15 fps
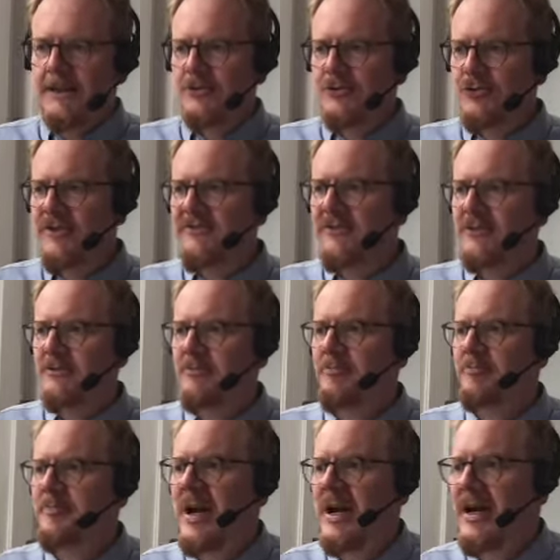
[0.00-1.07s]
driven
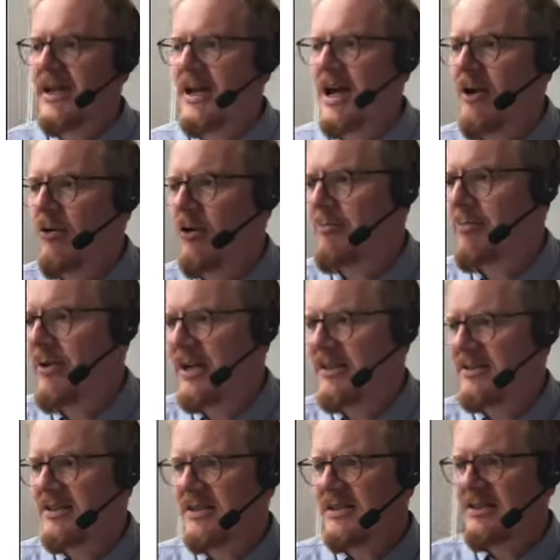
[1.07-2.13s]
by our
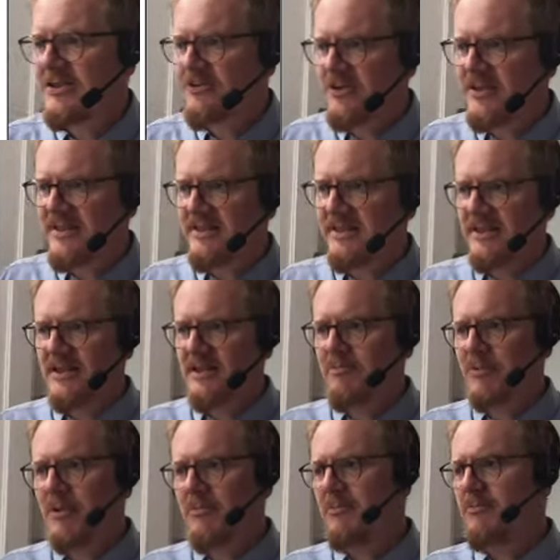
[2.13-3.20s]
practical interest in the
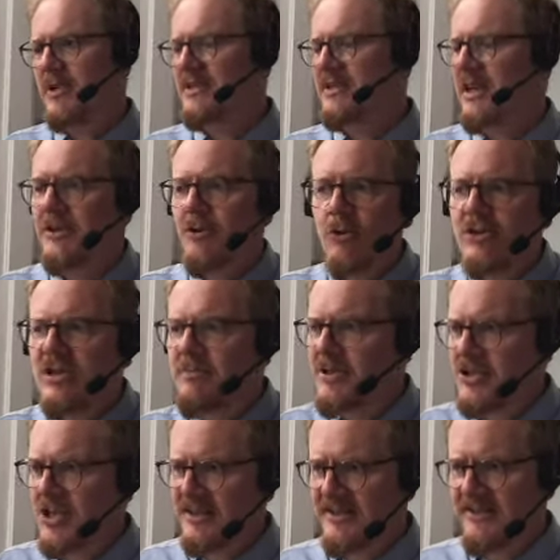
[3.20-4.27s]
problem, and can only be
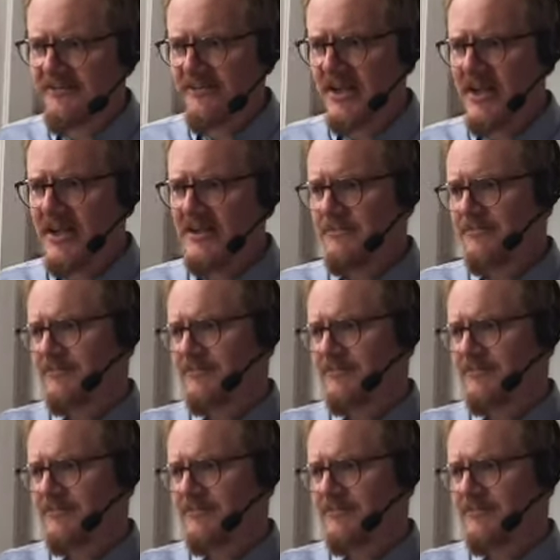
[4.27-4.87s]
justified